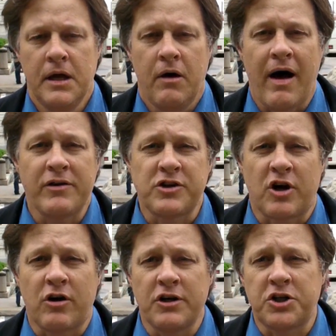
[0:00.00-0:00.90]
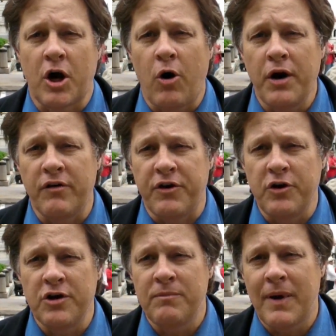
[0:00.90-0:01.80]
It's a good showing of
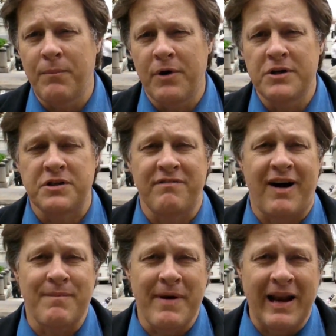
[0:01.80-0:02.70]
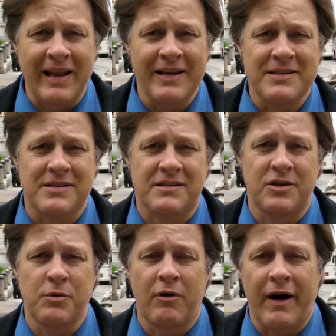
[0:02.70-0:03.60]
union members, environmentalists,
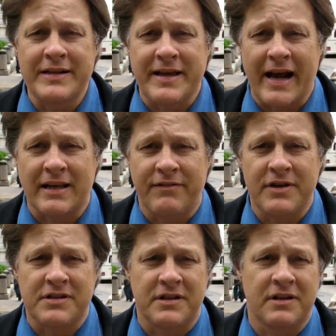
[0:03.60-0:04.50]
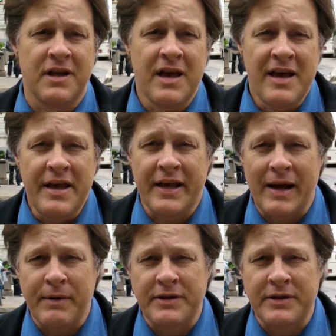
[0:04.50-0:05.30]
human rights activists, and economic